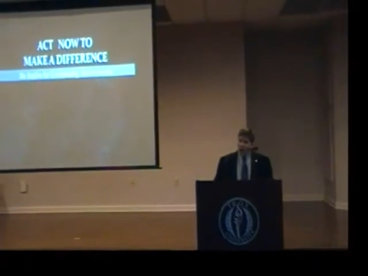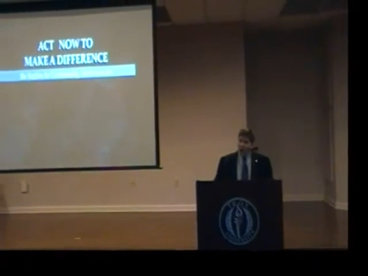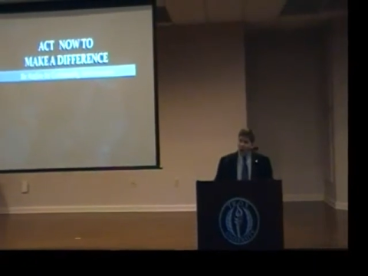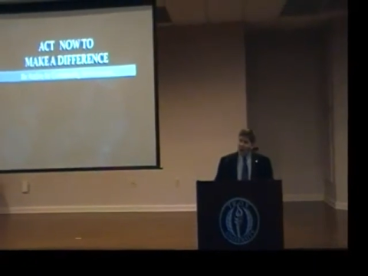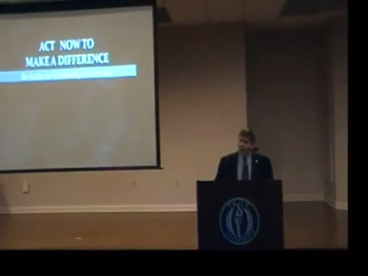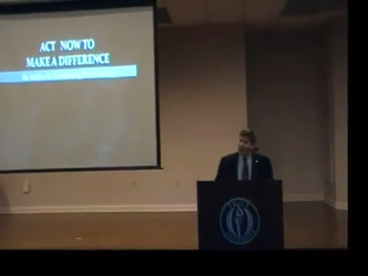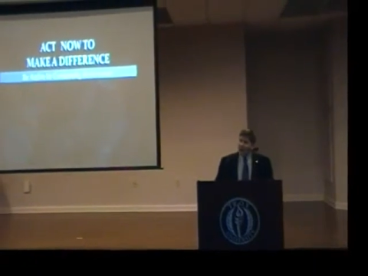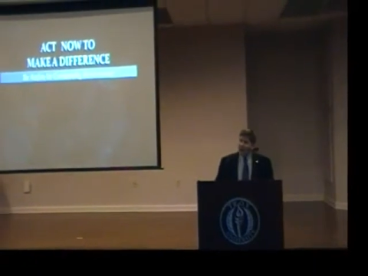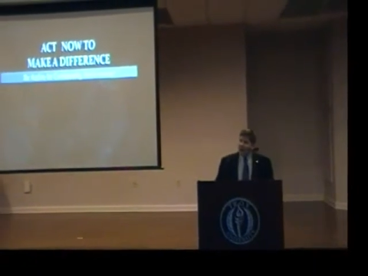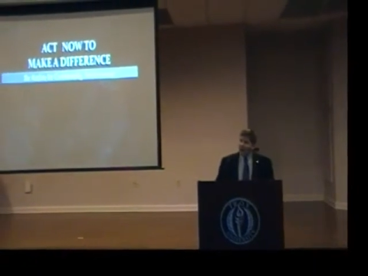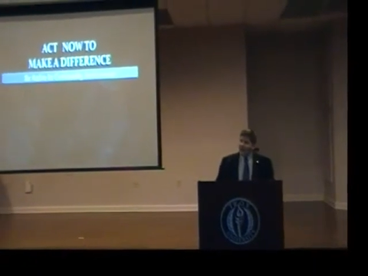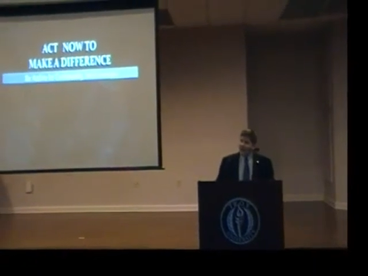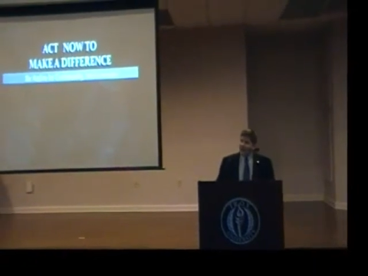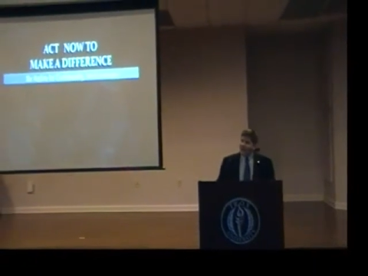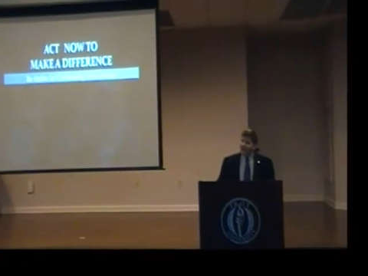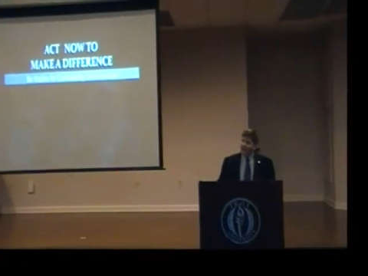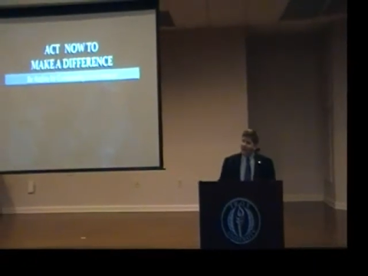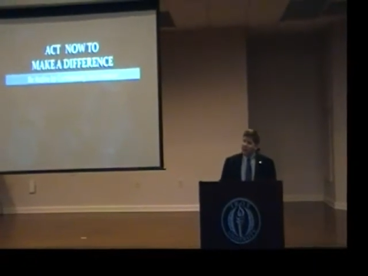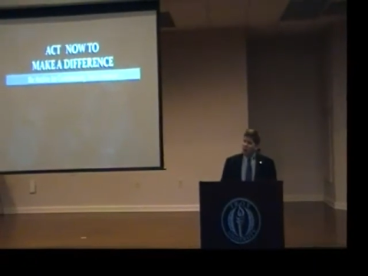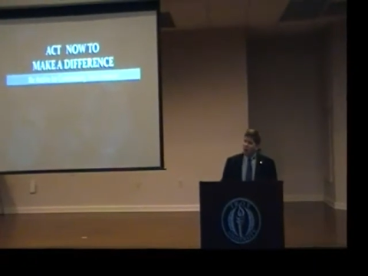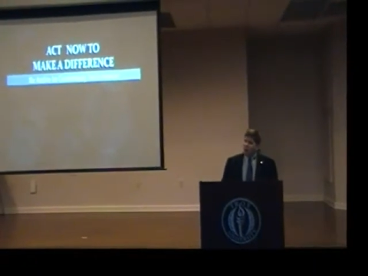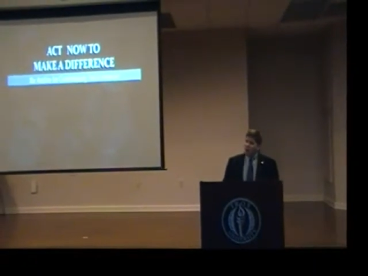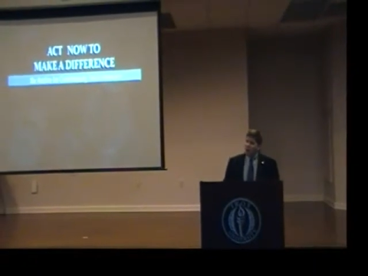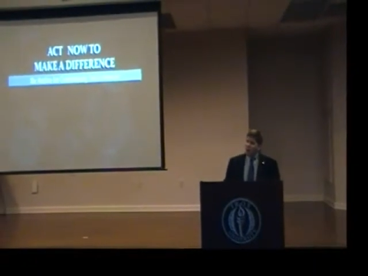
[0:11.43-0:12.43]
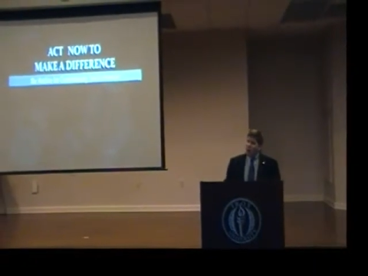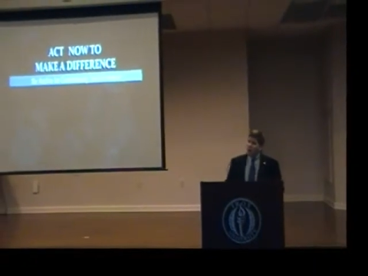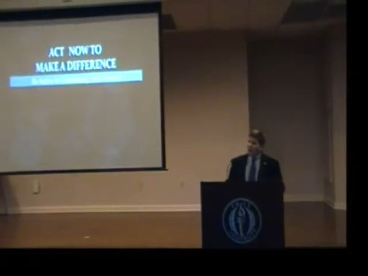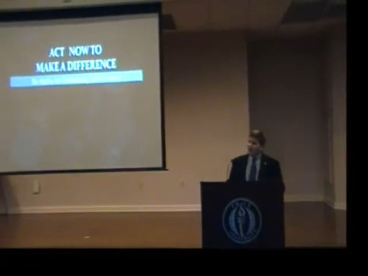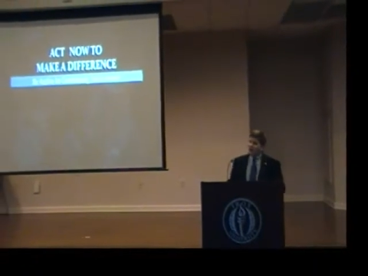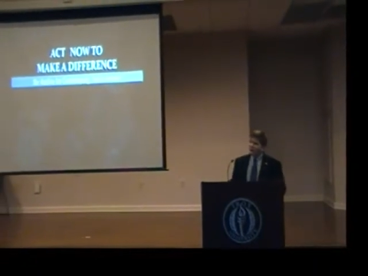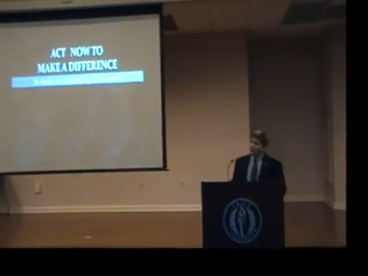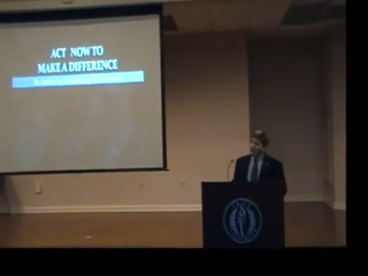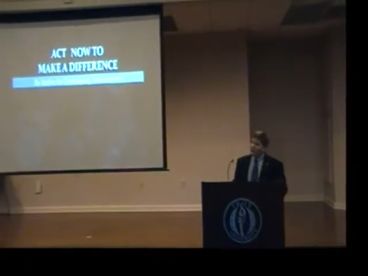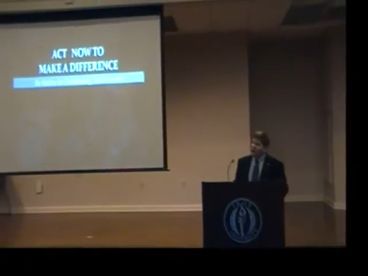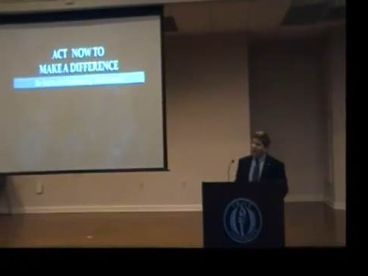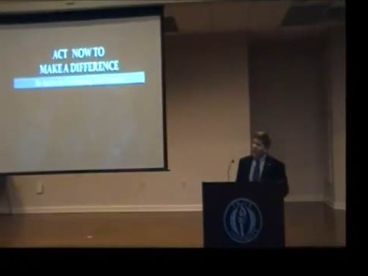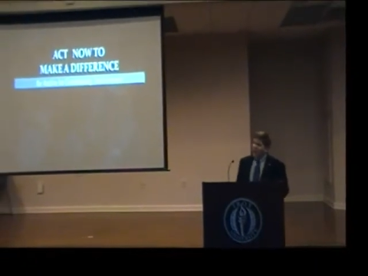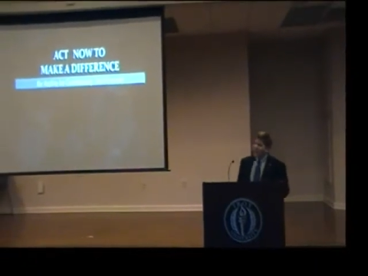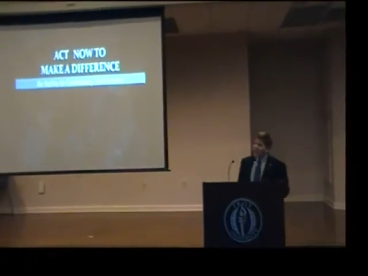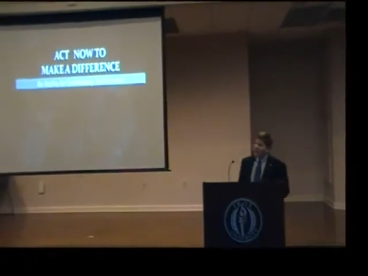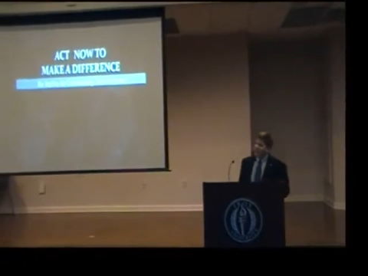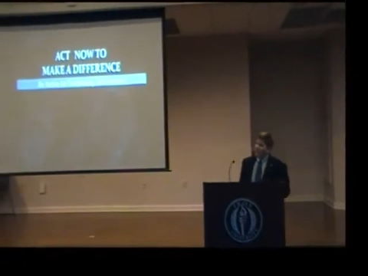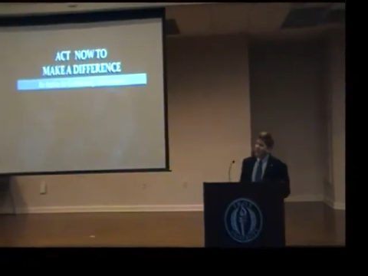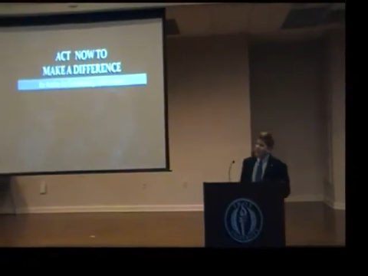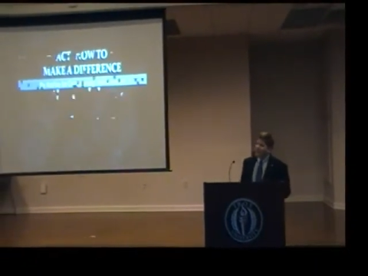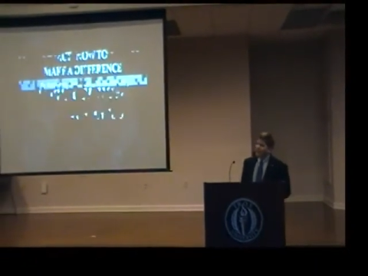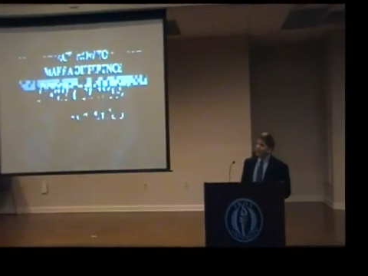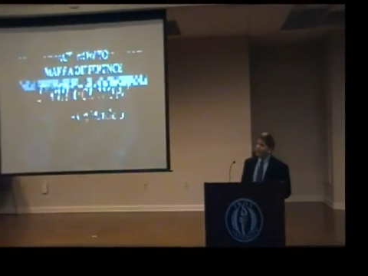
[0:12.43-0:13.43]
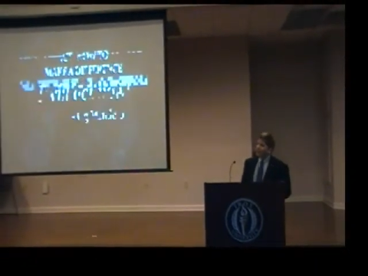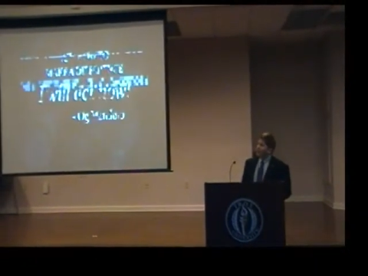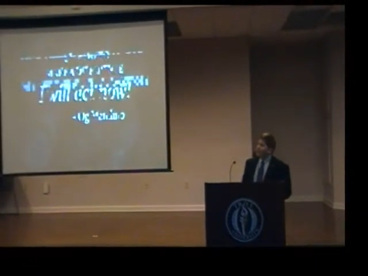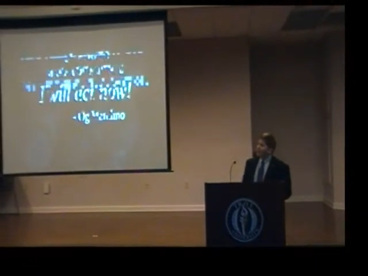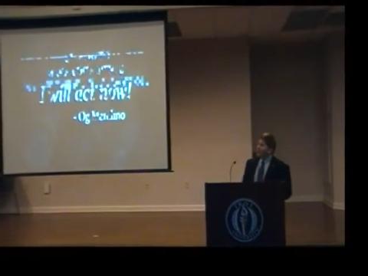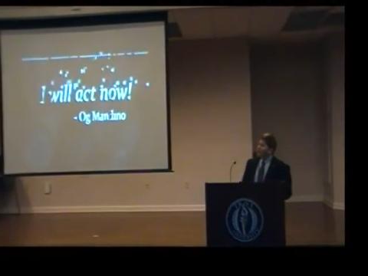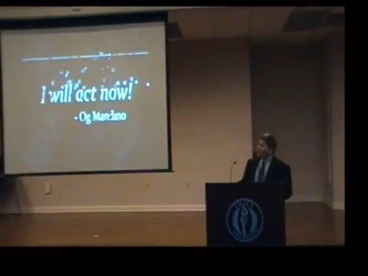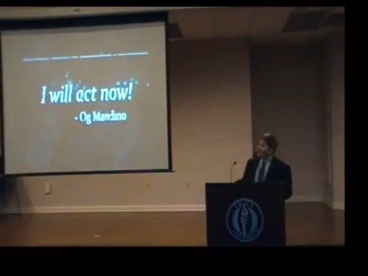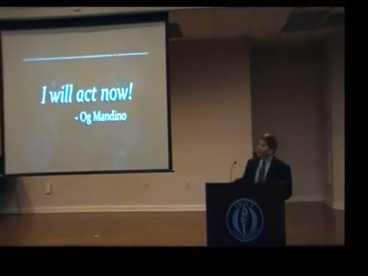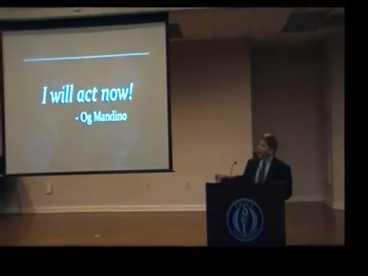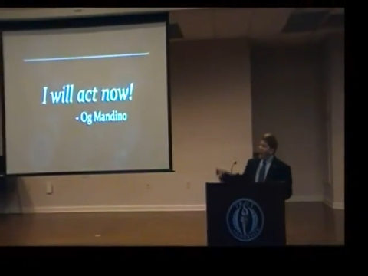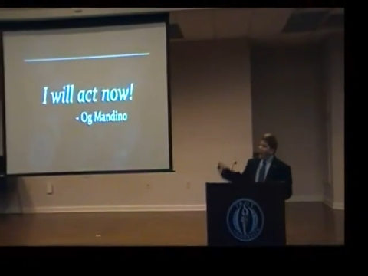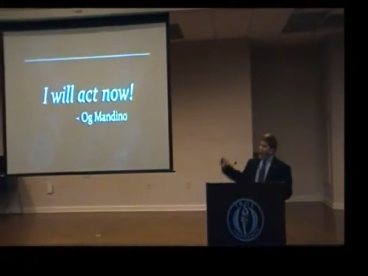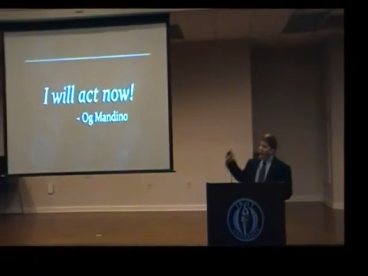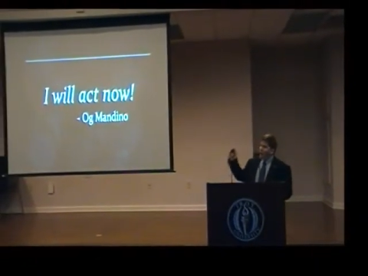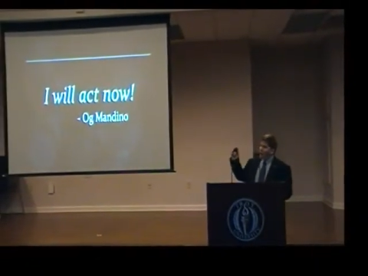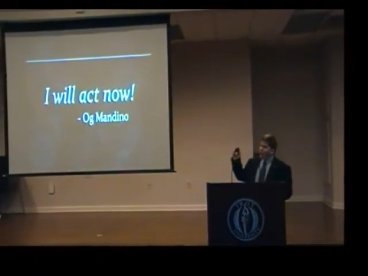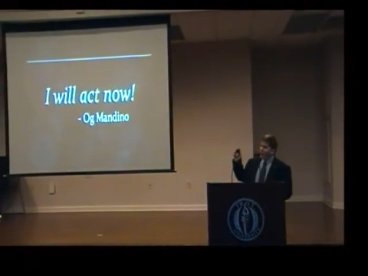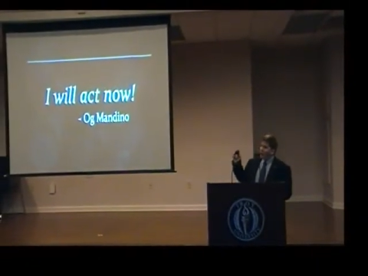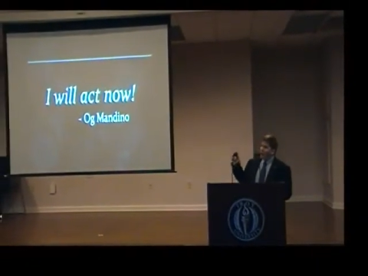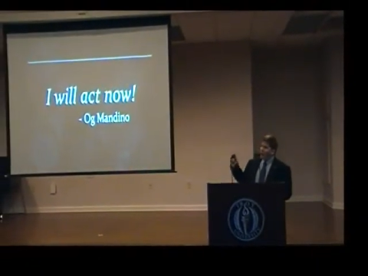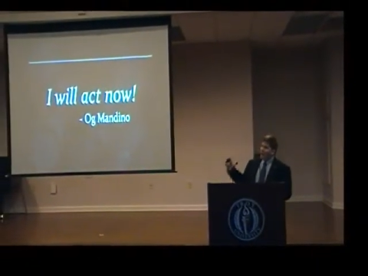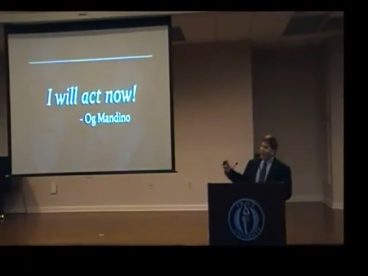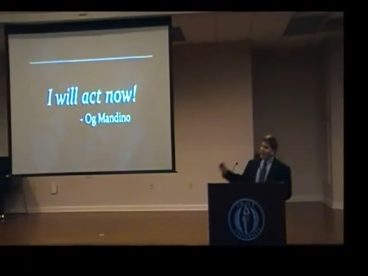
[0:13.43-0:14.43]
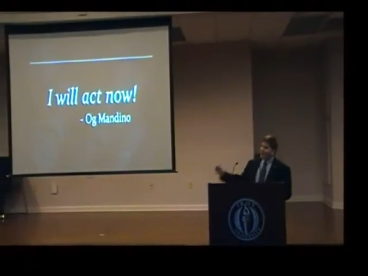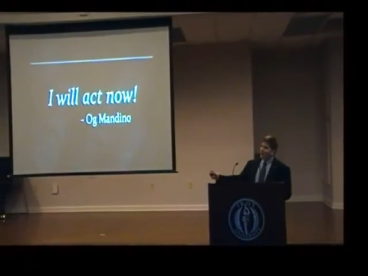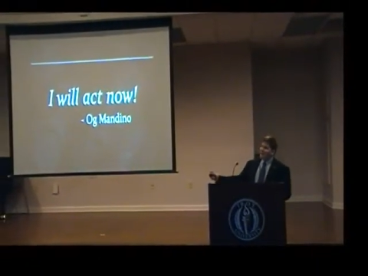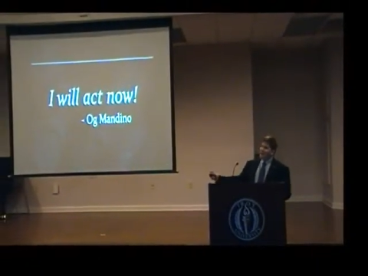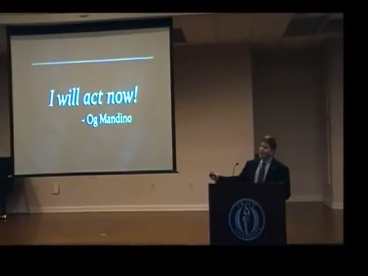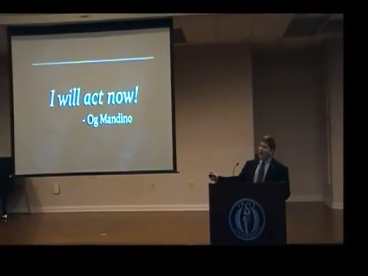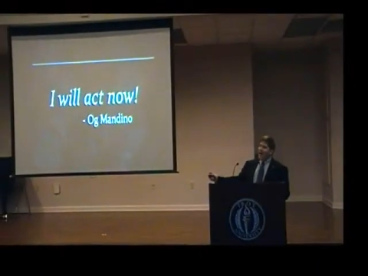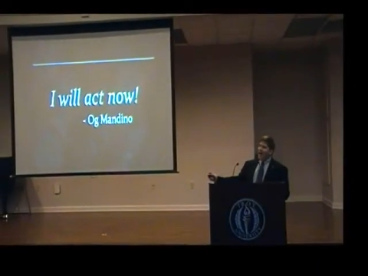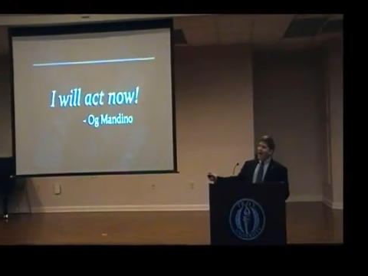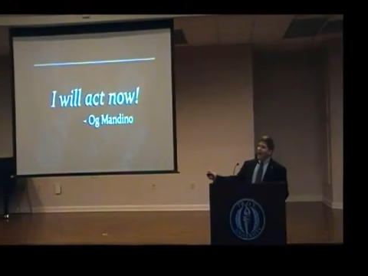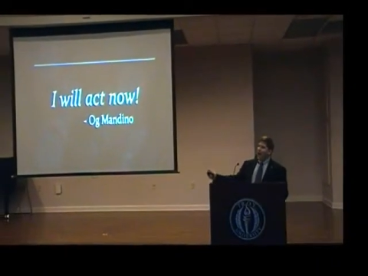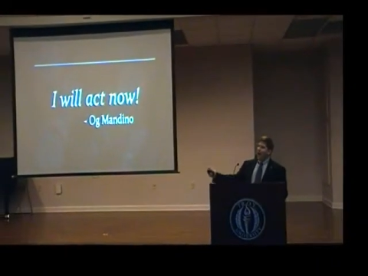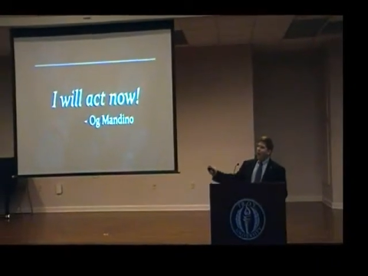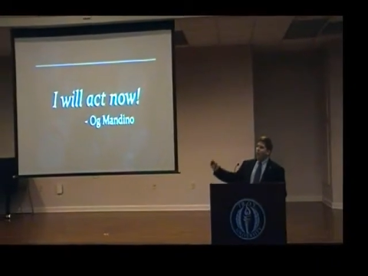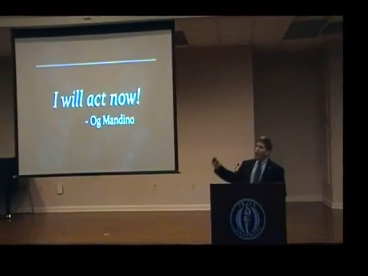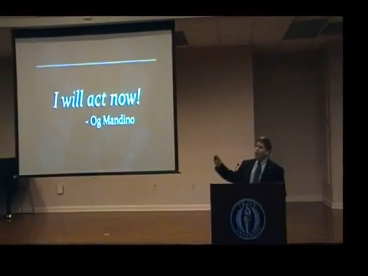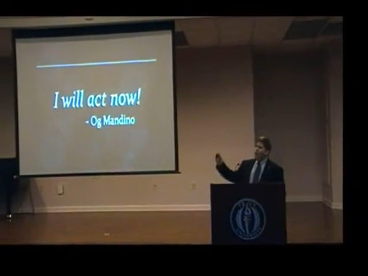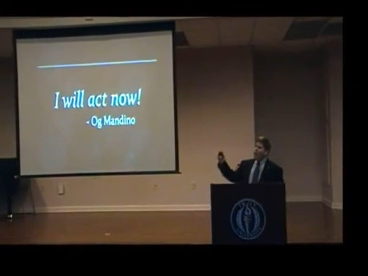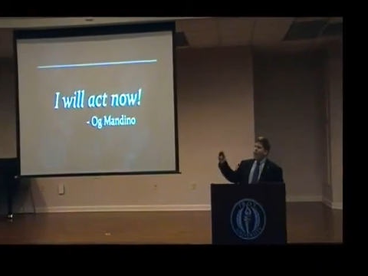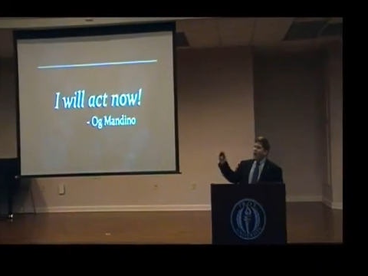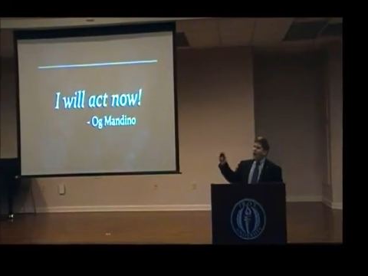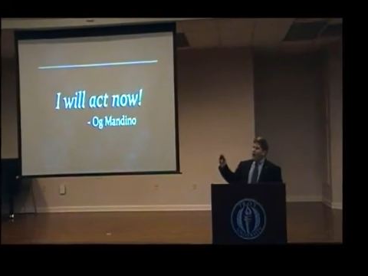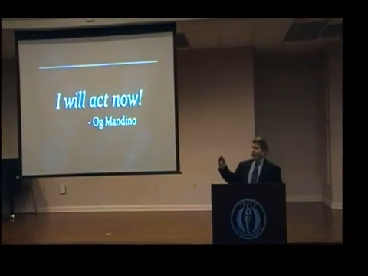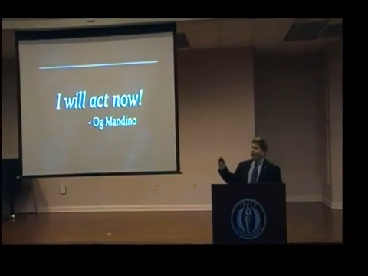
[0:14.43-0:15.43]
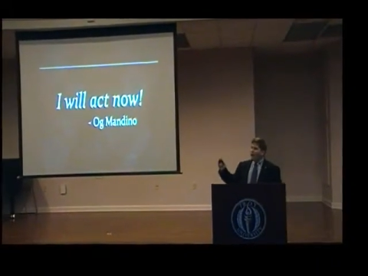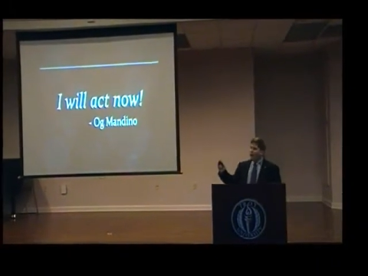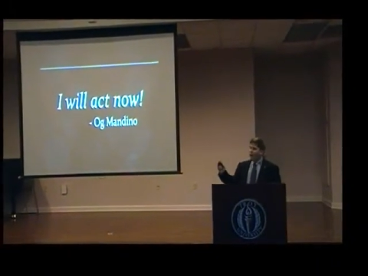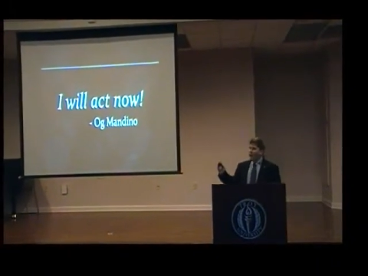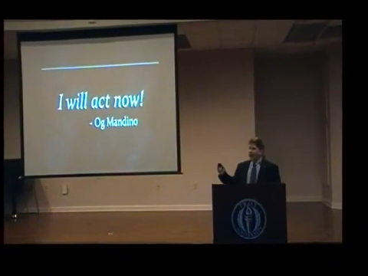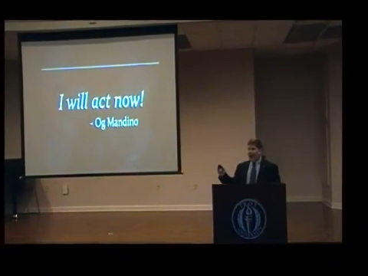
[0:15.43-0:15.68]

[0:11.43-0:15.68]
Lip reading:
(no speaker visible)